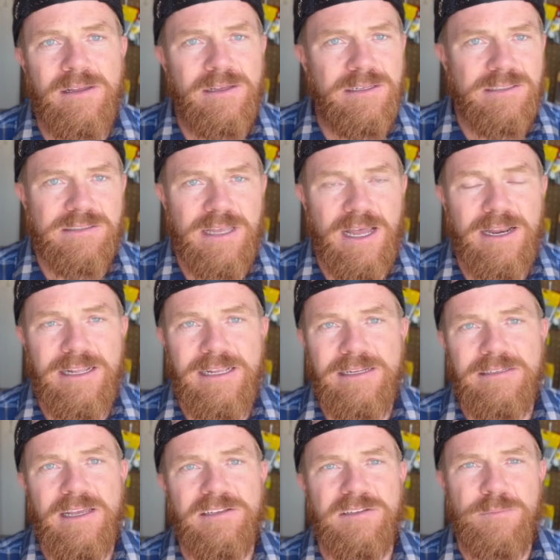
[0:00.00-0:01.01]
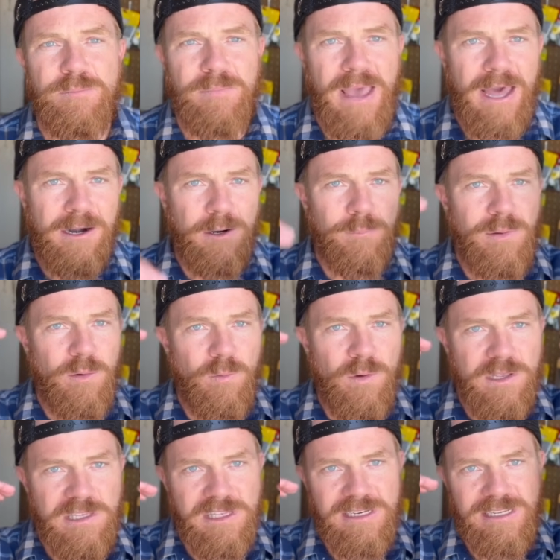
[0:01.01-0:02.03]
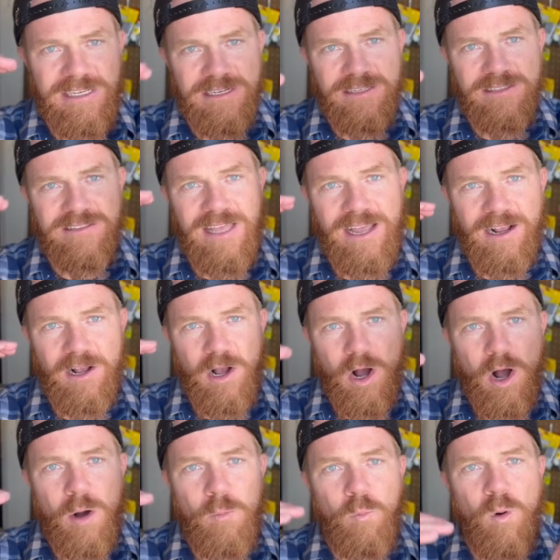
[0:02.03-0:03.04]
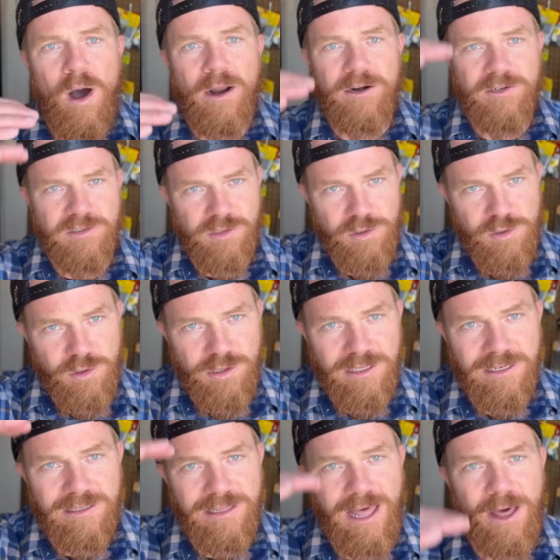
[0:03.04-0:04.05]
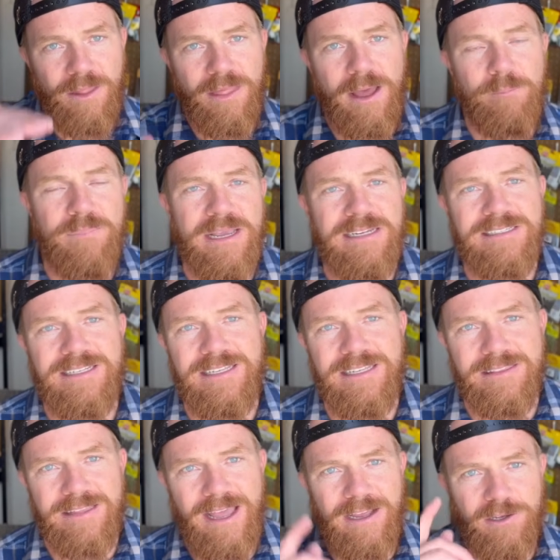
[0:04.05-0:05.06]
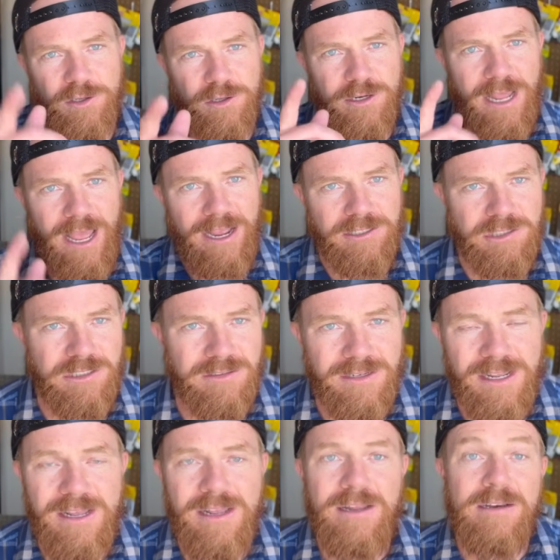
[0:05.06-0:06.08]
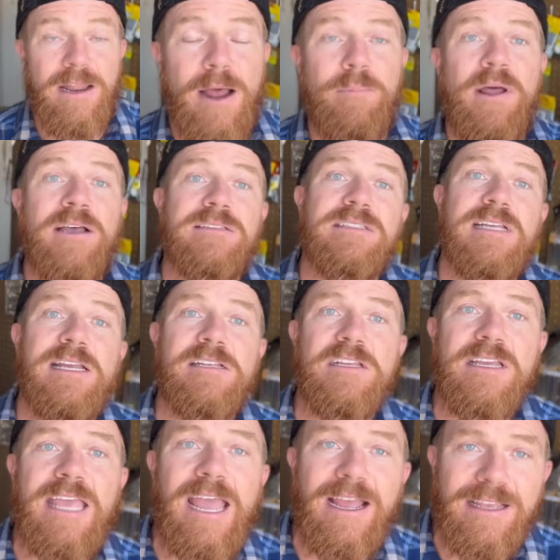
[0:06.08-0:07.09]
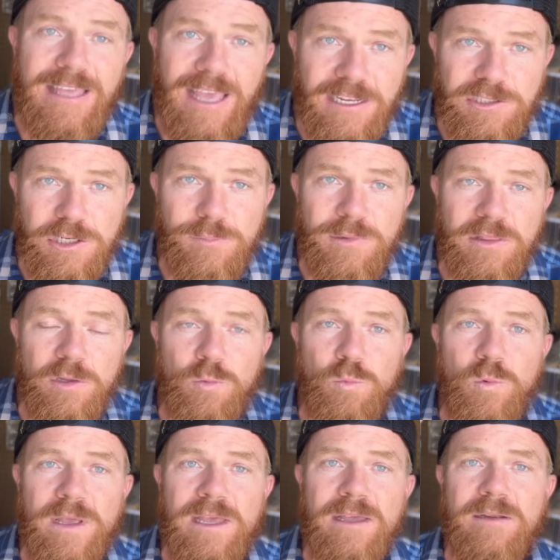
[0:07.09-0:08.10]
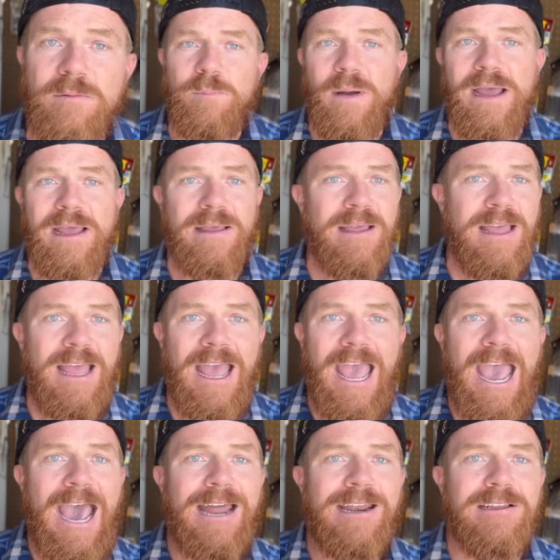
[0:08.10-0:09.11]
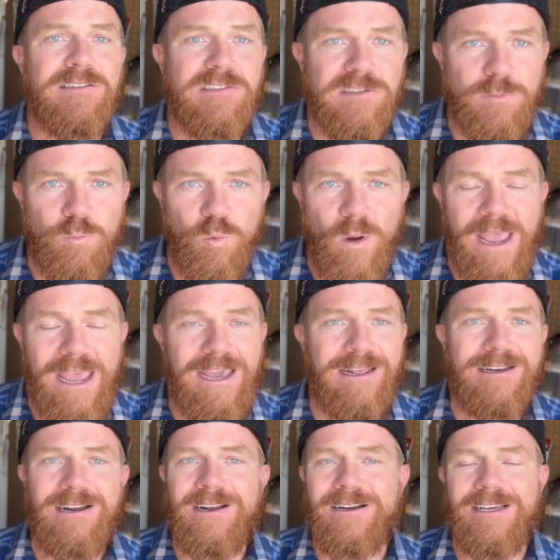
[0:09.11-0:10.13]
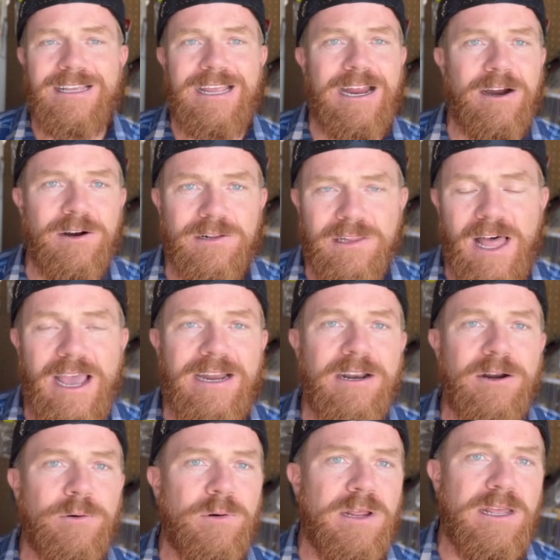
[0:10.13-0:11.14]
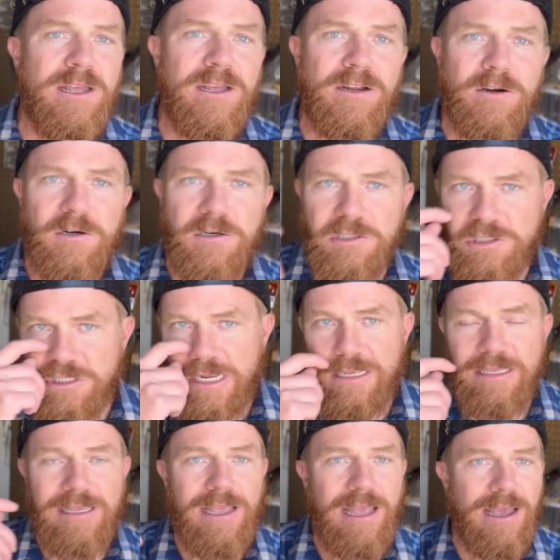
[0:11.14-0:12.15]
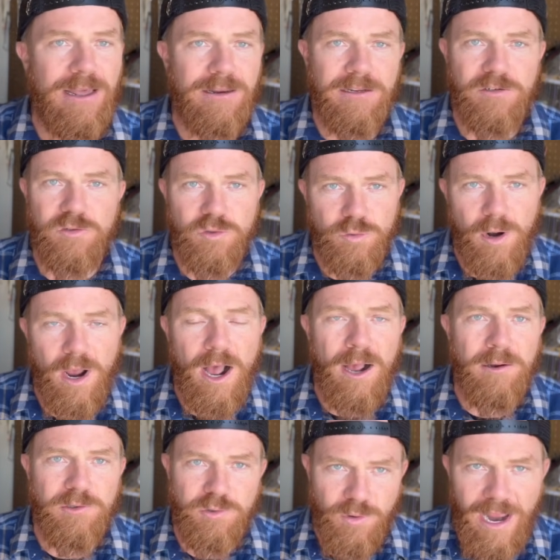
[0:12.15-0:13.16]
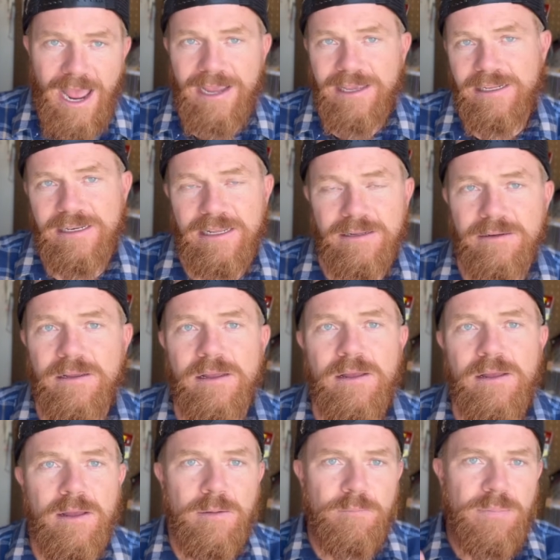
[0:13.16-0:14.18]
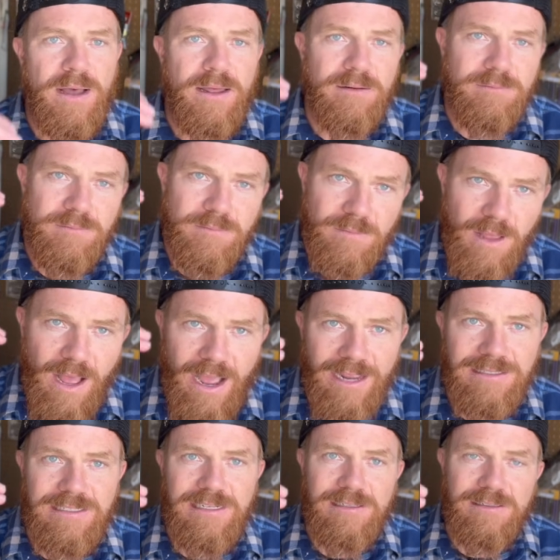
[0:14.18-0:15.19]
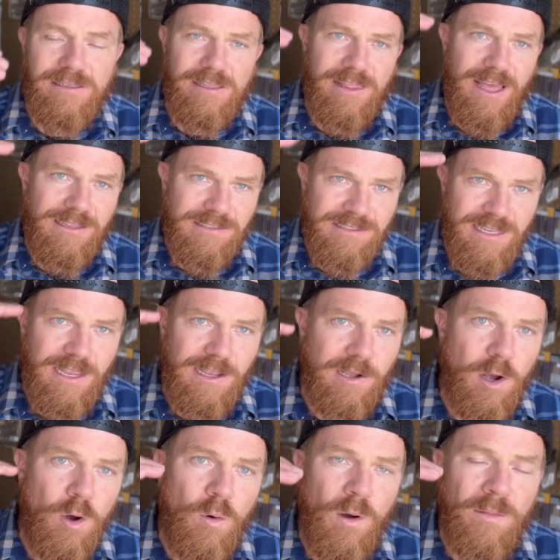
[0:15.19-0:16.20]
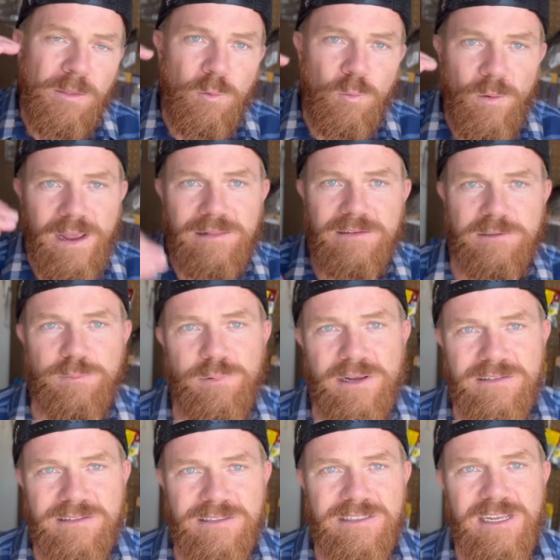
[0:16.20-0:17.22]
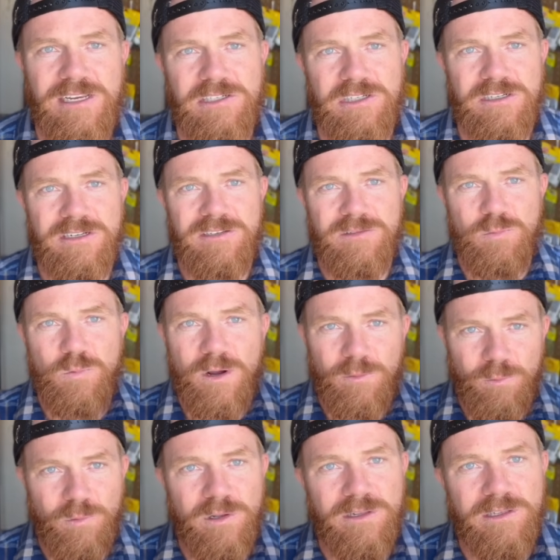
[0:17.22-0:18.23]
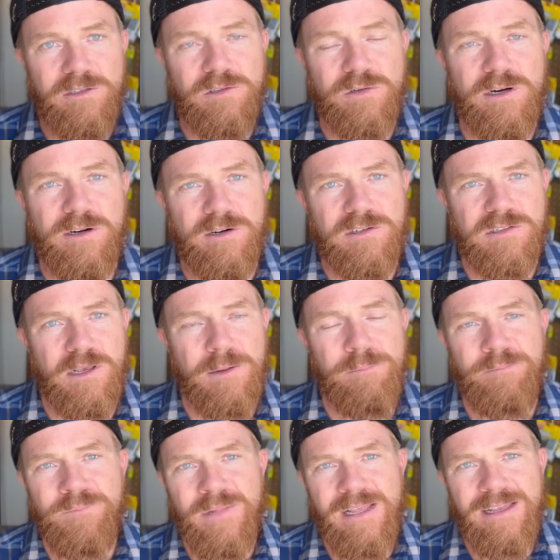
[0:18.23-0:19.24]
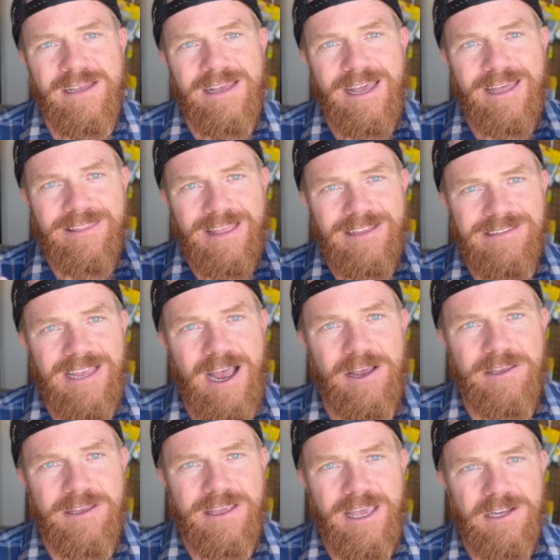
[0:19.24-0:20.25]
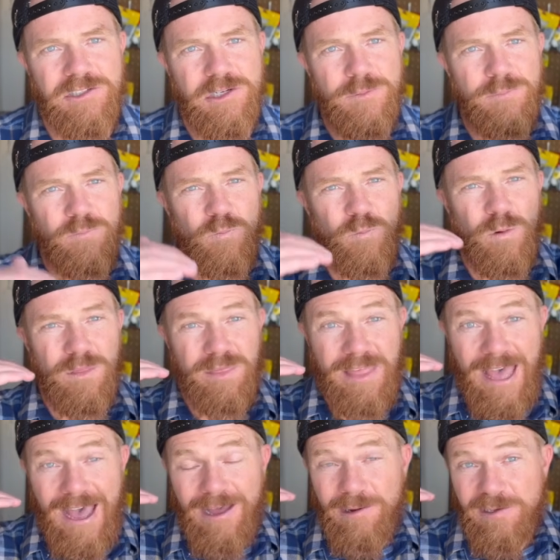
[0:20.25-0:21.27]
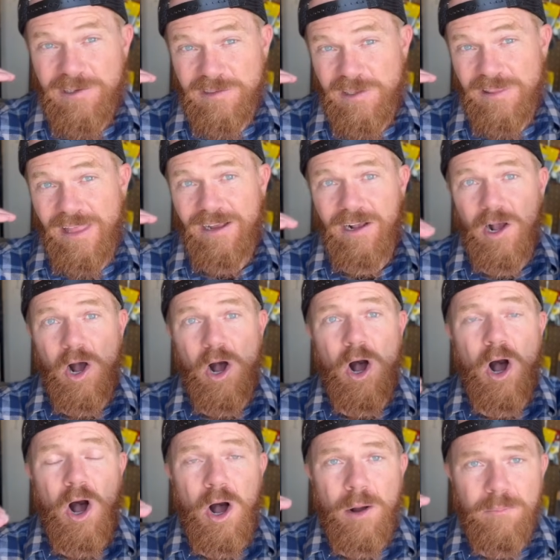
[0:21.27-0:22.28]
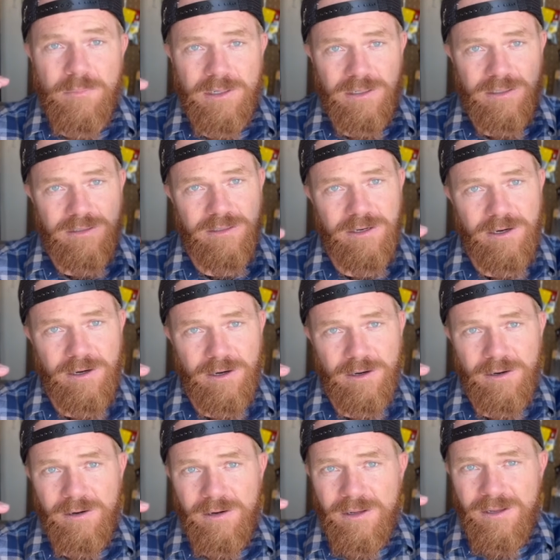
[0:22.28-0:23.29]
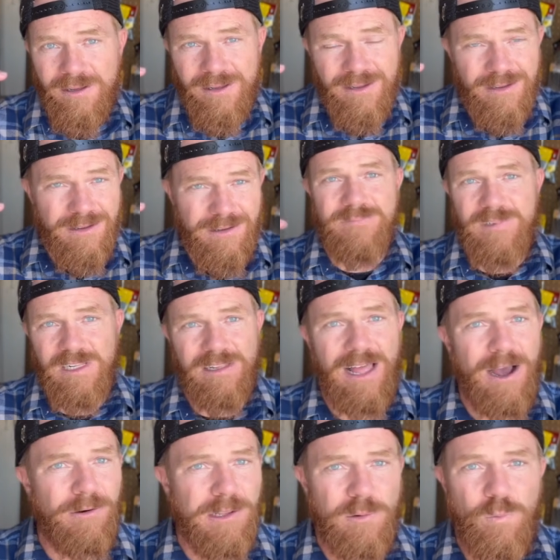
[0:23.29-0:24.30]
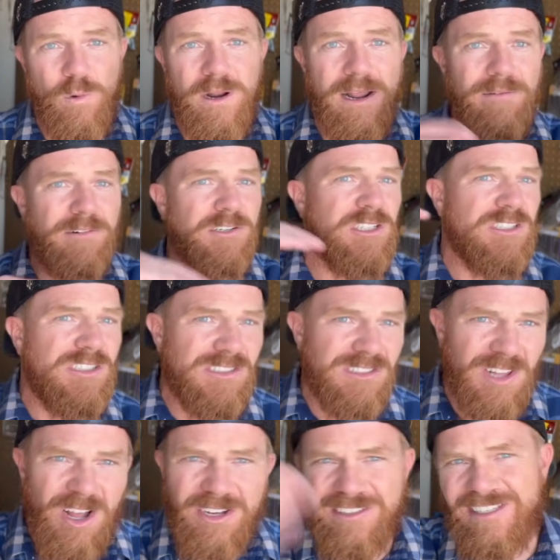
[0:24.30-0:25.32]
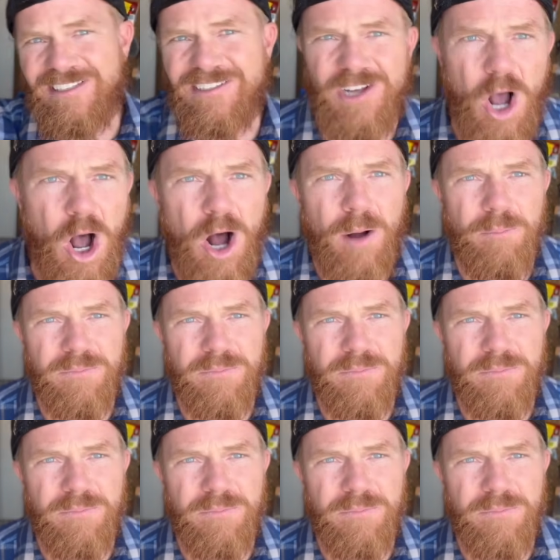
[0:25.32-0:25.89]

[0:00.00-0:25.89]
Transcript: sunny, doesn't matter, but what you need is that calm water so you can allow that bait to get that good action. Now, I'm not saying you can't catch them in the wind by adding some weight on a Carolina rig or shaky head and dragging it, but ideally that Senko on the weightless presentation is what really triggers them, and that's how you catch them with that, is in that calm, clear, cloudy, whatever, just as long as it's calm.